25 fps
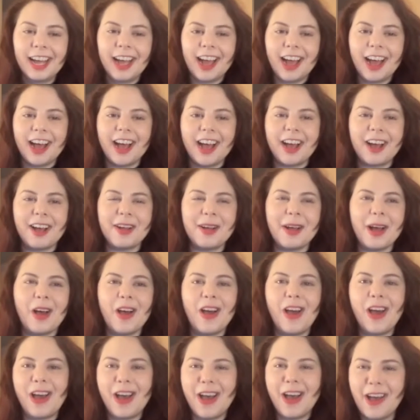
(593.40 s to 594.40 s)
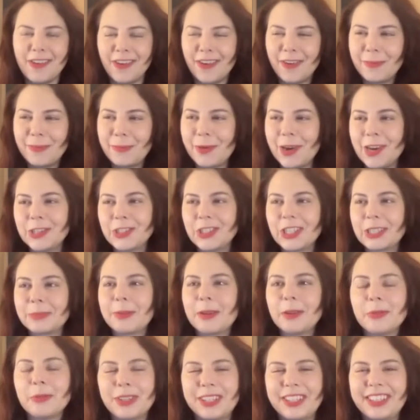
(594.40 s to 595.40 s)
of a project,
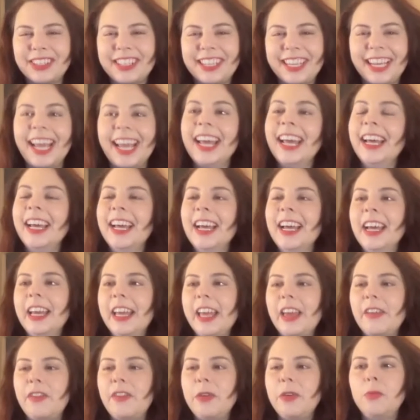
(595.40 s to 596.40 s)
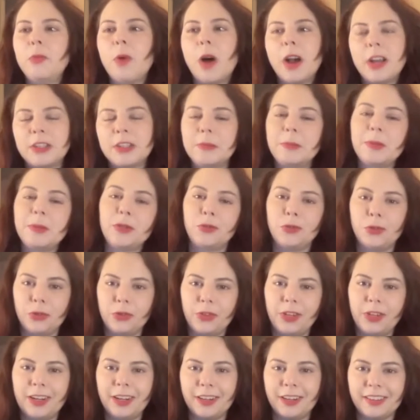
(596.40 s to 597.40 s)
but really if you want to be
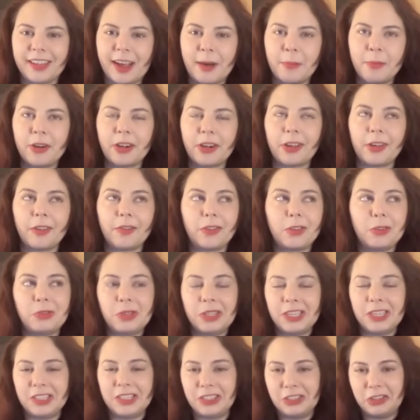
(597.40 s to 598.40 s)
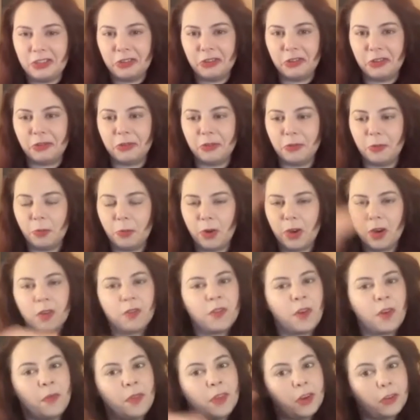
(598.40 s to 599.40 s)
truly collaborative, you need to work
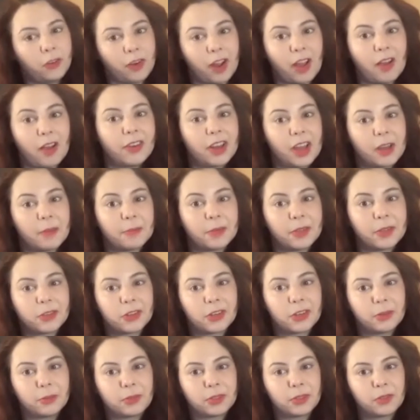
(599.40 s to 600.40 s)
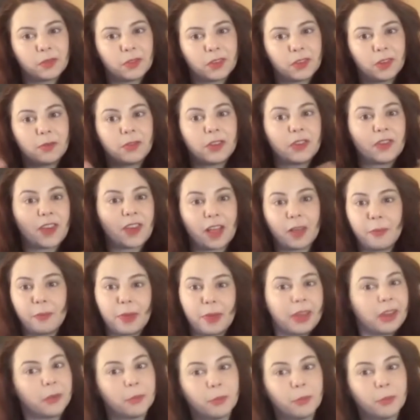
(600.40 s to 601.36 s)
from the ground up in terms of developing a